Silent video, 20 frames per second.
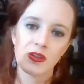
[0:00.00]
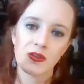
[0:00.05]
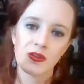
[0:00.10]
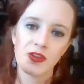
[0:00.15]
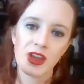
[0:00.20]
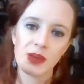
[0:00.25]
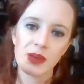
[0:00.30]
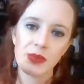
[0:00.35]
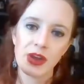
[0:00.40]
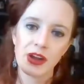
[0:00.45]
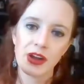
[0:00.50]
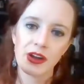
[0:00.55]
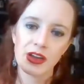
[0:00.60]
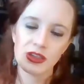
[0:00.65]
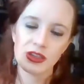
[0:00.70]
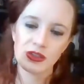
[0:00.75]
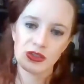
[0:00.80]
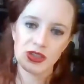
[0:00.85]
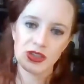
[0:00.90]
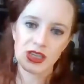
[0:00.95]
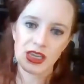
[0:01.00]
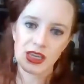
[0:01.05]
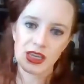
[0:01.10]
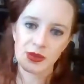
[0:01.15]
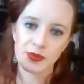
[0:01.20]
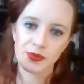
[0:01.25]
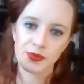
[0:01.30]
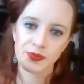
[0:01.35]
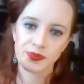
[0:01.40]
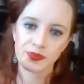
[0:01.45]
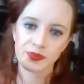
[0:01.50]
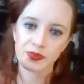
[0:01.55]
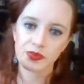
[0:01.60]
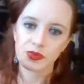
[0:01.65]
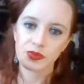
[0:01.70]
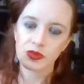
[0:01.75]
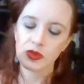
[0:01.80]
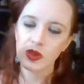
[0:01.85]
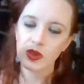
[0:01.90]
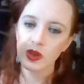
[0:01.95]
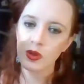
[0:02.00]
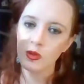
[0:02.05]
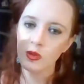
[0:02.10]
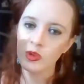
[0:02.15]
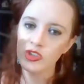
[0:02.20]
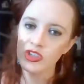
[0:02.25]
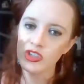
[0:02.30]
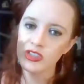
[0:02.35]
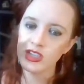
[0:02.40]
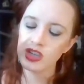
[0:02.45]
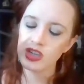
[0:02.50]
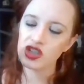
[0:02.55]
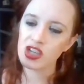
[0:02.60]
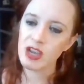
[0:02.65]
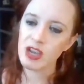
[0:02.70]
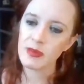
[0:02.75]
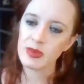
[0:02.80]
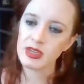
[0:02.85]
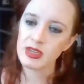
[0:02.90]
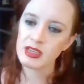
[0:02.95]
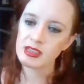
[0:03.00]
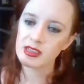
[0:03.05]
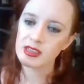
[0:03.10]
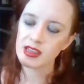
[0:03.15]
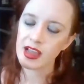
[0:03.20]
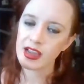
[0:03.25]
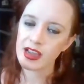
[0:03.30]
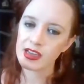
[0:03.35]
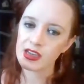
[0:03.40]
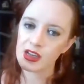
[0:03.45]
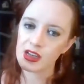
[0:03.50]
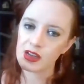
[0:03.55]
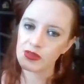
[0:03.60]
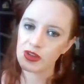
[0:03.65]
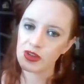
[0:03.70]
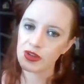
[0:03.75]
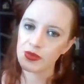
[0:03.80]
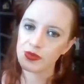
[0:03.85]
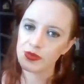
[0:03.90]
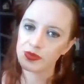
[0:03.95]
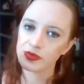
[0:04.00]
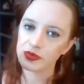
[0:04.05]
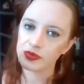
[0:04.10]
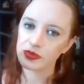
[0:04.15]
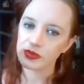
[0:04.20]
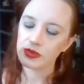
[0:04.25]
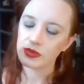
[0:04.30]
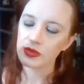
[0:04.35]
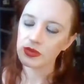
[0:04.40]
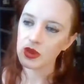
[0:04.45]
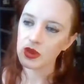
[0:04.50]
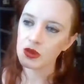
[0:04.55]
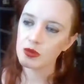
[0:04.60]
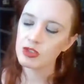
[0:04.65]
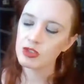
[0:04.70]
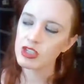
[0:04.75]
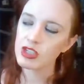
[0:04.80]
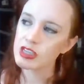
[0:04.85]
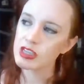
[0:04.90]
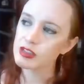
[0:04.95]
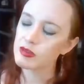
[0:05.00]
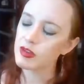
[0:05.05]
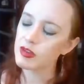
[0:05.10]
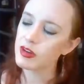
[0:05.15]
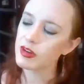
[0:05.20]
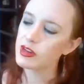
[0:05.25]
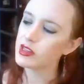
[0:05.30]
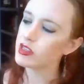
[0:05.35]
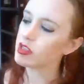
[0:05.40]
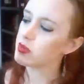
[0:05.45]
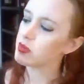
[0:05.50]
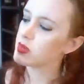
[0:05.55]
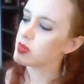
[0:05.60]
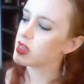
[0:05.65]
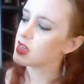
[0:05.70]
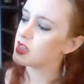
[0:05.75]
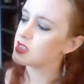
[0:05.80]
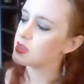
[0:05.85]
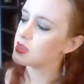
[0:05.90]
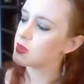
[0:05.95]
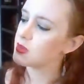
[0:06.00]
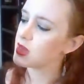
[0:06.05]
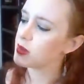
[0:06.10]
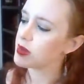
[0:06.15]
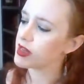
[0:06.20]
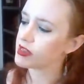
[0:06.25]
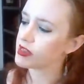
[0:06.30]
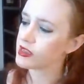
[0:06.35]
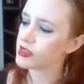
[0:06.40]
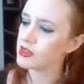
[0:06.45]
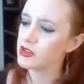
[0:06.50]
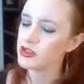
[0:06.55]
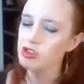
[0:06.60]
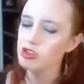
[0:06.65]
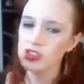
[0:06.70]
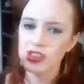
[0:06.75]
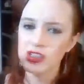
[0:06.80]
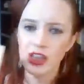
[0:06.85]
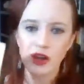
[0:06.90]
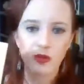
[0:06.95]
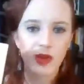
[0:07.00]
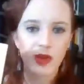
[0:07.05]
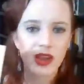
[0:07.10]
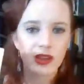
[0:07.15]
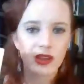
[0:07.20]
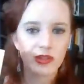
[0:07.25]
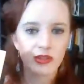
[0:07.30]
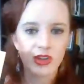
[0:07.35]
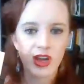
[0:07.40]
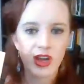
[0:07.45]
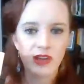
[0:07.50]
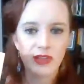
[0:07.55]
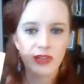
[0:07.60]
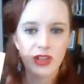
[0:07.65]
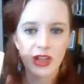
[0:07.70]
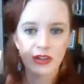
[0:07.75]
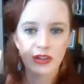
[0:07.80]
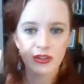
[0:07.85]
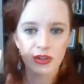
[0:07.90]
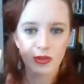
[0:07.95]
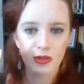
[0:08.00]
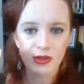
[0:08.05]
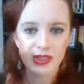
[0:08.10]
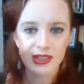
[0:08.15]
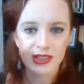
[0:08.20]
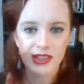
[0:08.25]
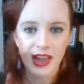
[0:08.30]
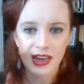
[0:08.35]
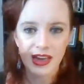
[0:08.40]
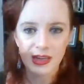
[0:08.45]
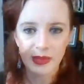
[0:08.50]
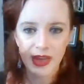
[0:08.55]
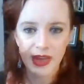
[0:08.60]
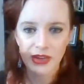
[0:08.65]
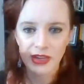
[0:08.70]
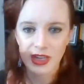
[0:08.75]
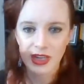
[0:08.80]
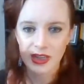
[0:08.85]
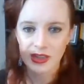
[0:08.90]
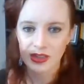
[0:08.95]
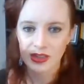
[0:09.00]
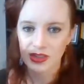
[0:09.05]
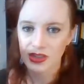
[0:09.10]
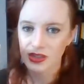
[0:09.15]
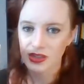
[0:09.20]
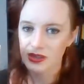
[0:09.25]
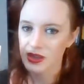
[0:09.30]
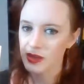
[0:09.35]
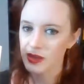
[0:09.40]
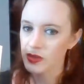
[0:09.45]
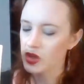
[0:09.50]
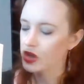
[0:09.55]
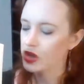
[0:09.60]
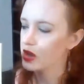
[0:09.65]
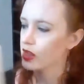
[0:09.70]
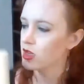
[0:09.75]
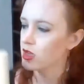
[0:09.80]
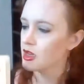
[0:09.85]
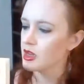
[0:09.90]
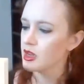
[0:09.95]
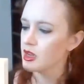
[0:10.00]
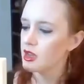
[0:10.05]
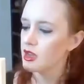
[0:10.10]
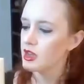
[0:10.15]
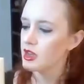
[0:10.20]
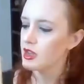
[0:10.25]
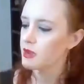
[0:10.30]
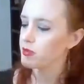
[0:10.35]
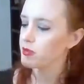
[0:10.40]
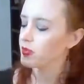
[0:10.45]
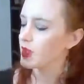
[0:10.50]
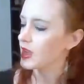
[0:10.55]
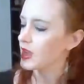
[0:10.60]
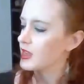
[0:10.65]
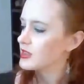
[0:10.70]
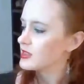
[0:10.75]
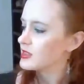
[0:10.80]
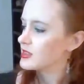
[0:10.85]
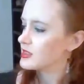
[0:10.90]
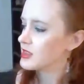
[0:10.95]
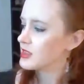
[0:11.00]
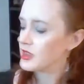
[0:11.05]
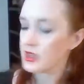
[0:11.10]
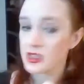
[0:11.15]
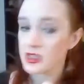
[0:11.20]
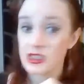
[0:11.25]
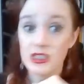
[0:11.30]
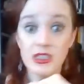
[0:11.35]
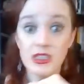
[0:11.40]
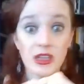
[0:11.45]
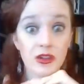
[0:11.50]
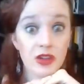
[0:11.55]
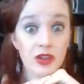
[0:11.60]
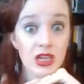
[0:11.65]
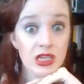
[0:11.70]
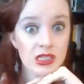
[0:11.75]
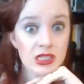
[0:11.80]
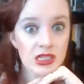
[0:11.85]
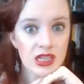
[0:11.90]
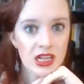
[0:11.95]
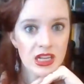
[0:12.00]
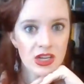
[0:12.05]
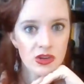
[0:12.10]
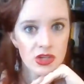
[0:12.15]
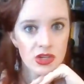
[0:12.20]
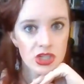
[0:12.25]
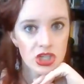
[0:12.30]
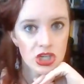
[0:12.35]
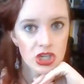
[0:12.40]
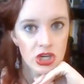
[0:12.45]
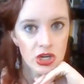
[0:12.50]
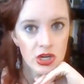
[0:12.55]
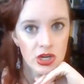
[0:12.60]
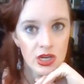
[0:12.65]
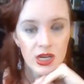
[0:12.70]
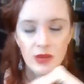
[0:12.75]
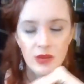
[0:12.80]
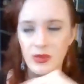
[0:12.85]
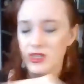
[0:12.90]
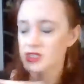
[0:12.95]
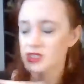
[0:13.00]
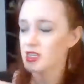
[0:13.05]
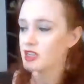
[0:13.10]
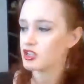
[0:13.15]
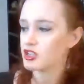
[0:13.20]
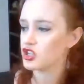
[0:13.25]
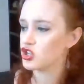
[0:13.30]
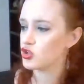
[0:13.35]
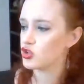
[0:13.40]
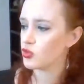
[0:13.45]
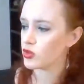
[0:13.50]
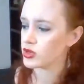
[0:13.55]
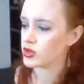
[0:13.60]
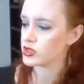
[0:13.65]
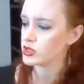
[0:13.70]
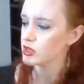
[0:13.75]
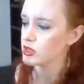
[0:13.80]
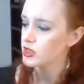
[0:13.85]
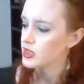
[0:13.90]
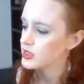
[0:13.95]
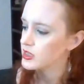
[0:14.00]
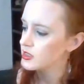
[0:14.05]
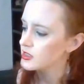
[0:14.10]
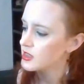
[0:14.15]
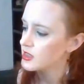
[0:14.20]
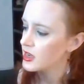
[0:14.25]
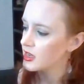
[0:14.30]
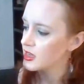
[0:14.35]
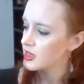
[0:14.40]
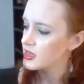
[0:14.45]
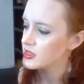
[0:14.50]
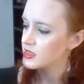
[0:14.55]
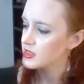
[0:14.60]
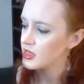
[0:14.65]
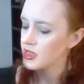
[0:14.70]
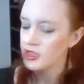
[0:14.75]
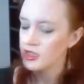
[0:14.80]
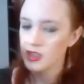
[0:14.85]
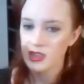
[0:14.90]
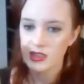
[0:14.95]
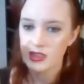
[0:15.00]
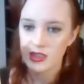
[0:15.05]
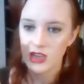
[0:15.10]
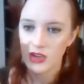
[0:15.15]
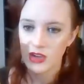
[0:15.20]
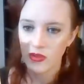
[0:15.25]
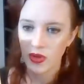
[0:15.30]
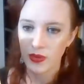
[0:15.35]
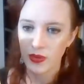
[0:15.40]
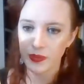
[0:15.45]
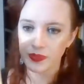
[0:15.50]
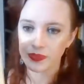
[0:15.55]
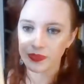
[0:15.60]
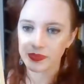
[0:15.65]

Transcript: Vampire Hunter D, which is a Japanese light novel, which has very little meaning to me because it looks just like a regular novel. I don't know what's light about it. It's just a book. I guess it's not like serious literature, but it's not short and it's not easy. It's a novel.